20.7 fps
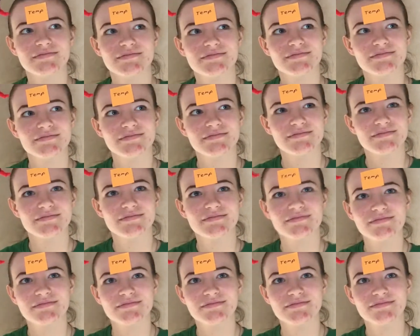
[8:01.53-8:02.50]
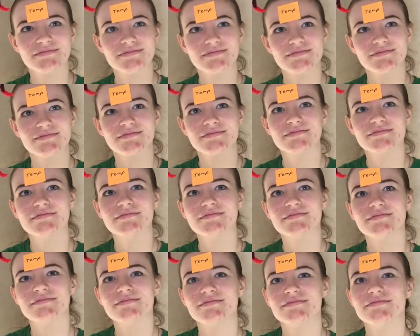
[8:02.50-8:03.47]
137,
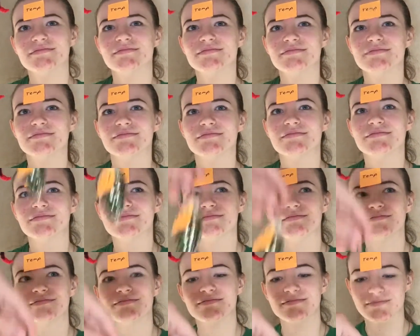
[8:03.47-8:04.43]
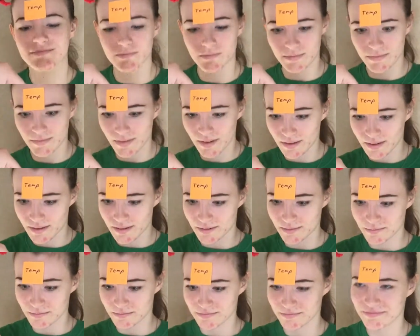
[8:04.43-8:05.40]
put it in
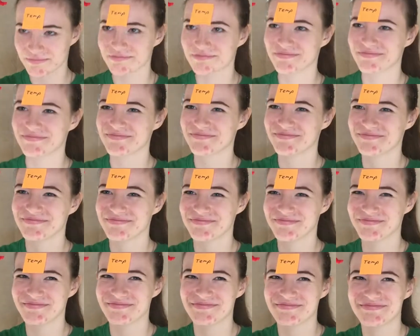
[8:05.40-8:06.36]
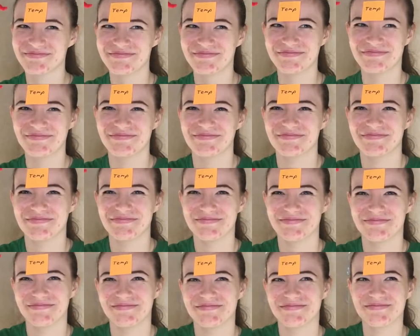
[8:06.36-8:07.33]
temp, move
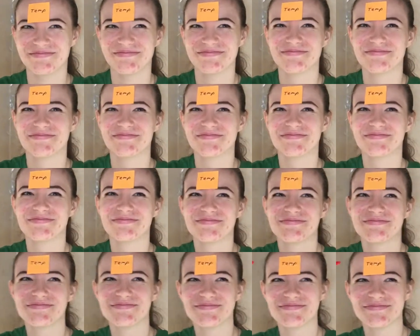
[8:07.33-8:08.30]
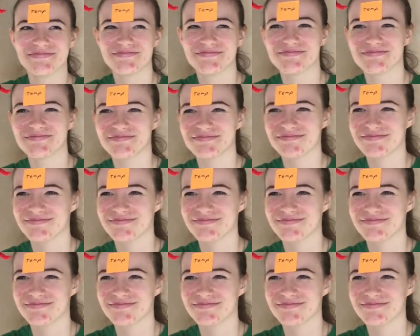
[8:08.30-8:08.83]
this to that location,